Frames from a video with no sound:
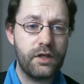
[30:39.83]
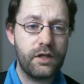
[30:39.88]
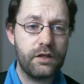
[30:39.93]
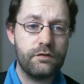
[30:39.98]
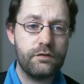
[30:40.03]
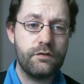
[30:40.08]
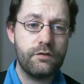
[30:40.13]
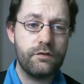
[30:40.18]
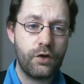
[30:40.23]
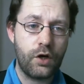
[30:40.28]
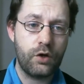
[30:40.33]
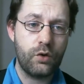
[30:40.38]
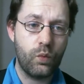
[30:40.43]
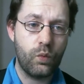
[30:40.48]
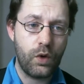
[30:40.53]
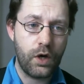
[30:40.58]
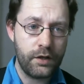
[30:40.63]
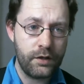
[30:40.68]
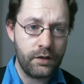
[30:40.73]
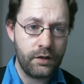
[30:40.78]
That's Chuck
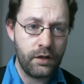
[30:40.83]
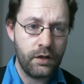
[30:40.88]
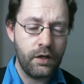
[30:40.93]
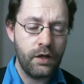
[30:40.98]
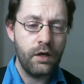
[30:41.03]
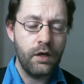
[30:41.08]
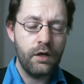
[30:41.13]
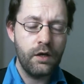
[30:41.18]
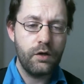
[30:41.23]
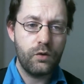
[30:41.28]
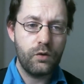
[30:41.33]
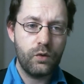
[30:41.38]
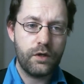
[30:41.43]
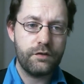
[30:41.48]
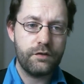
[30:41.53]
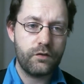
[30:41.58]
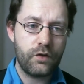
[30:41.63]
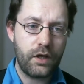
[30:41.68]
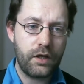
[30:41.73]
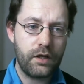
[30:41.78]
One, who
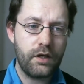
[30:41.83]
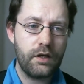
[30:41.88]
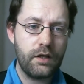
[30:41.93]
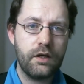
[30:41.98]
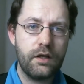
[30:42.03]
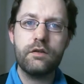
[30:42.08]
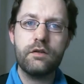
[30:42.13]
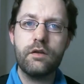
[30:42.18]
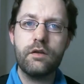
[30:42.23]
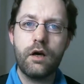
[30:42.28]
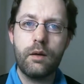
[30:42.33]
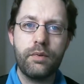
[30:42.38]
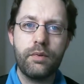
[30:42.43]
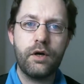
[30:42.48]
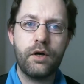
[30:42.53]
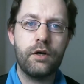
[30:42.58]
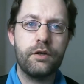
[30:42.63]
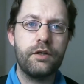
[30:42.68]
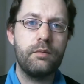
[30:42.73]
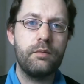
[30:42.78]
has taken it
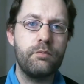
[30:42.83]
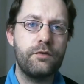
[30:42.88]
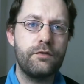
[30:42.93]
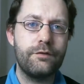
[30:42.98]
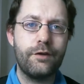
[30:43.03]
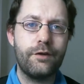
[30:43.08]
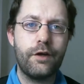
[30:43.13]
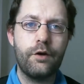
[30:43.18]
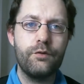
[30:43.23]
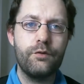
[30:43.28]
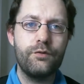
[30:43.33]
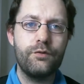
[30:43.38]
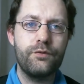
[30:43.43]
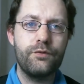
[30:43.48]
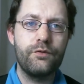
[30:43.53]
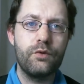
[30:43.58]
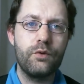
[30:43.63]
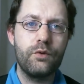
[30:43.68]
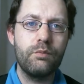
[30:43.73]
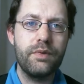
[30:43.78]
upon himself
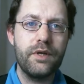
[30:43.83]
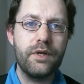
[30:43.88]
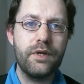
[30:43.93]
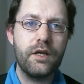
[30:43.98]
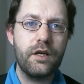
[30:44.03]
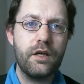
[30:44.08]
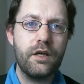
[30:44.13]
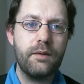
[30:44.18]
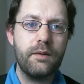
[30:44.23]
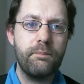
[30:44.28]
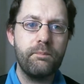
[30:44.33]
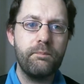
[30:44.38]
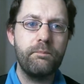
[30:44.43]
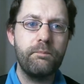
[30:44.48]
to be,